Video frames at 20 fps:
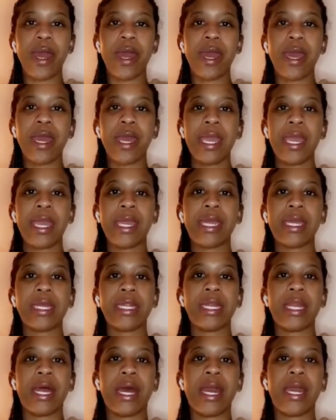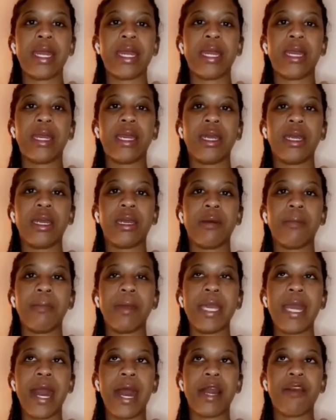it can like
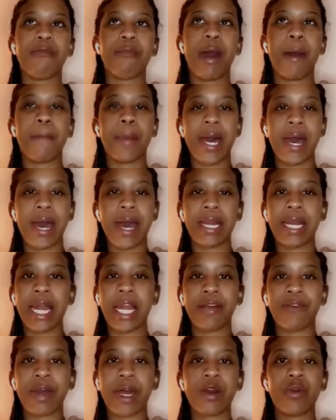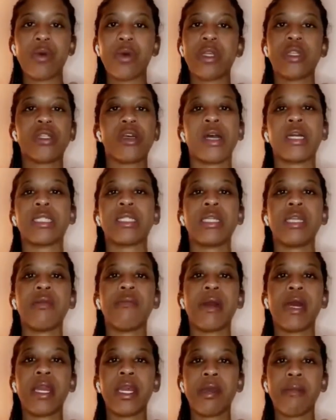be out of my mind like if i don't want to talk to
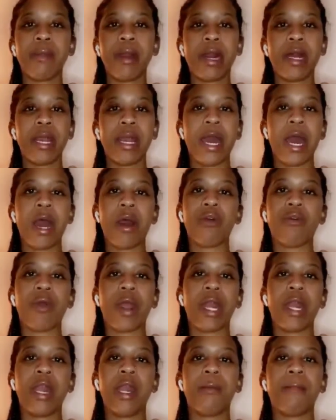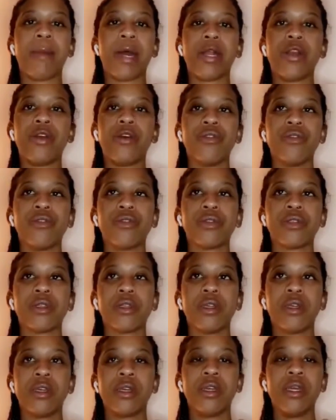anybody about it i'll write it in my notes
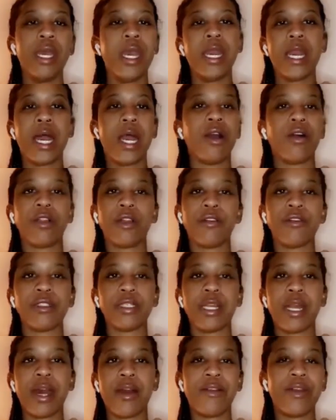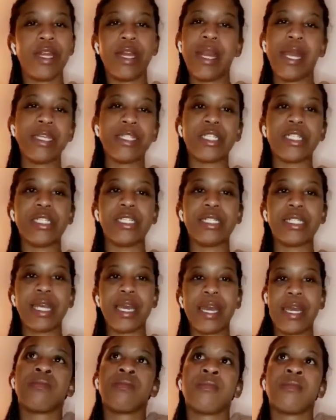and i'll close it out and then that's just
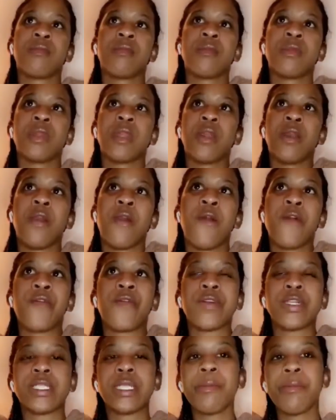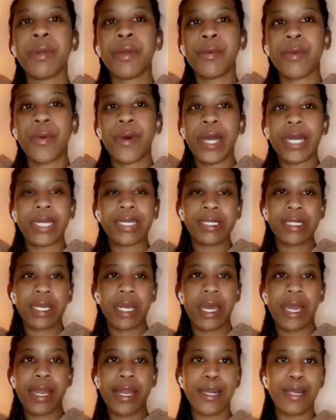that for some people i can
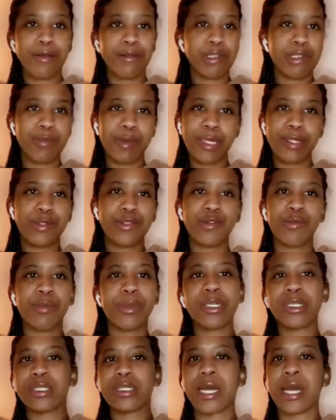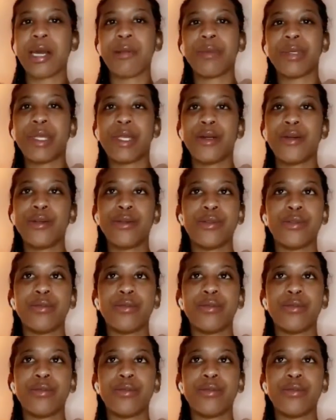say don't spend too much time alone